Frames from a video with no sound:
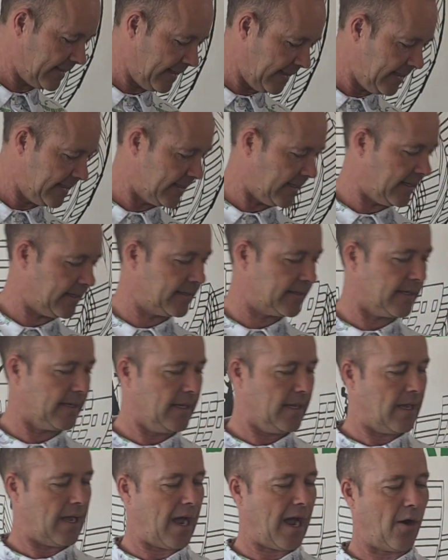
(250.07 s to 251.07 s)
decent
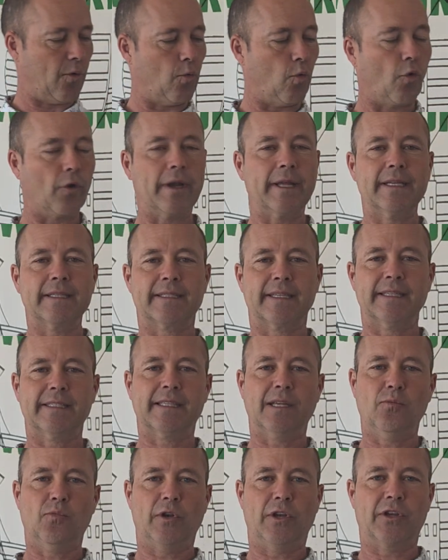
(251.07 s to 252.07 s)
warning
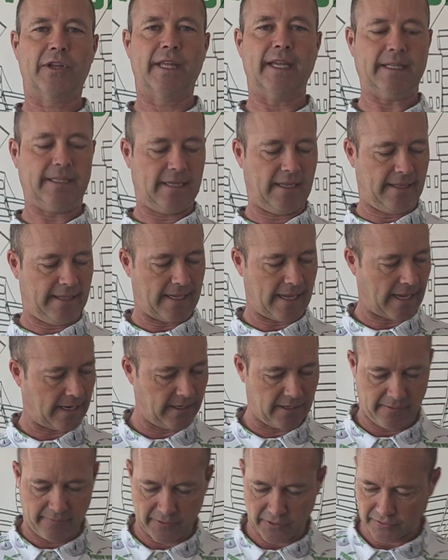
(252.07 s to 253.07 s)
system when you get to the
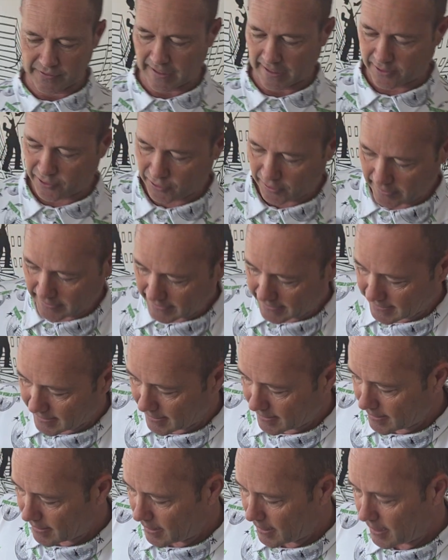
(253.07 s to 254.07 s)
end of your sections.
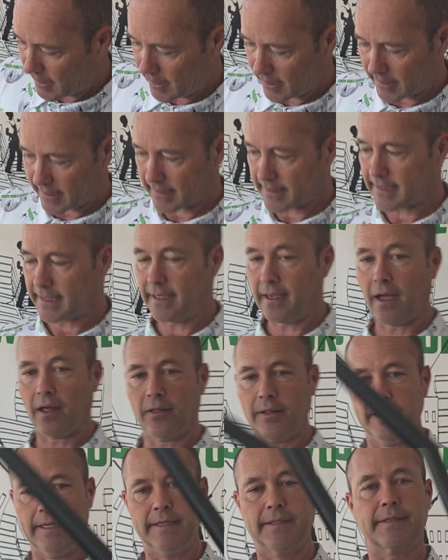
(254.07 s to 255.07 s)
You can see all
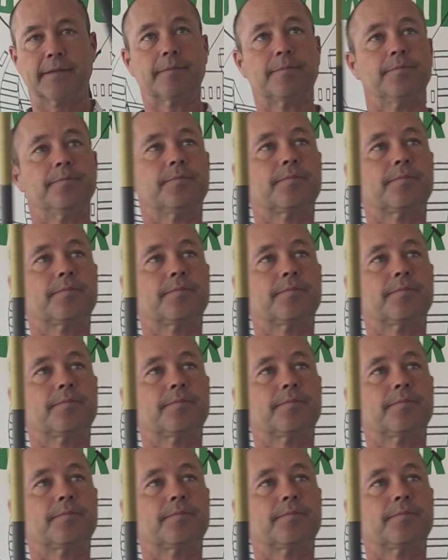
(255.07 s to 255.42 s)
these.